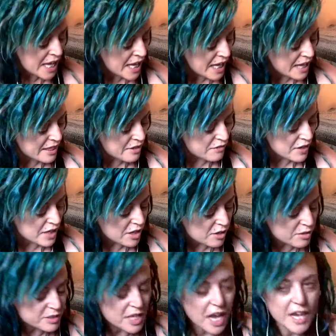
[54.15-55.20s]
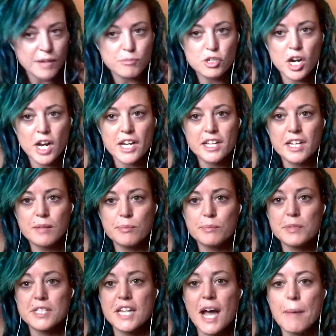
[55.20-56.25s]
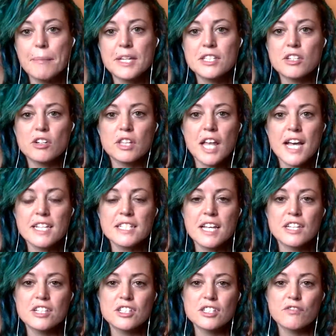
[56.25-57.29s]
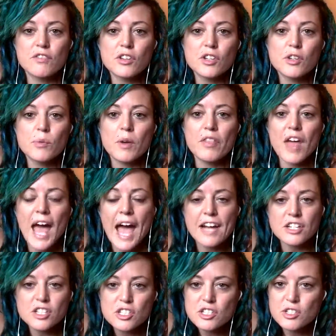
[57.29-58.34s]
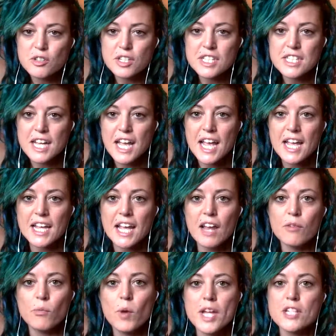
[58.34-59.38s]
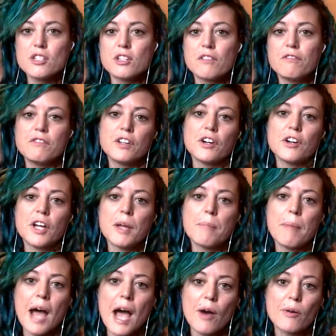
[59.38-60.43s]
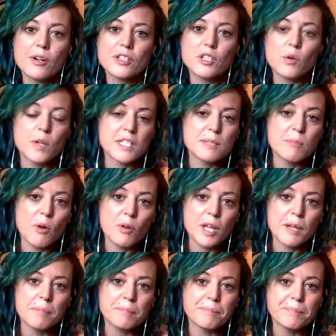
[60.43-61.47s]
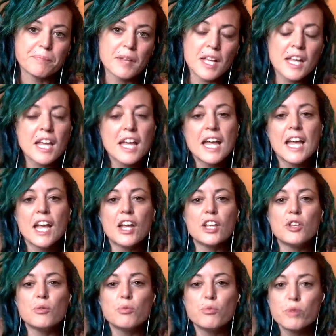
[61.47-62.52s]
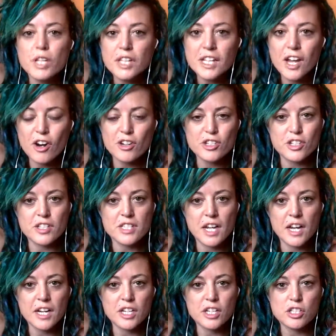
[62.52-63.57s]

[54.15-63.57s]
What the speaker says: In the videos, I am trying to keep them to 10 minutes or less and just fill you with actions you can take and ways you can feel empowered to quit smoking. You really are just stuck in a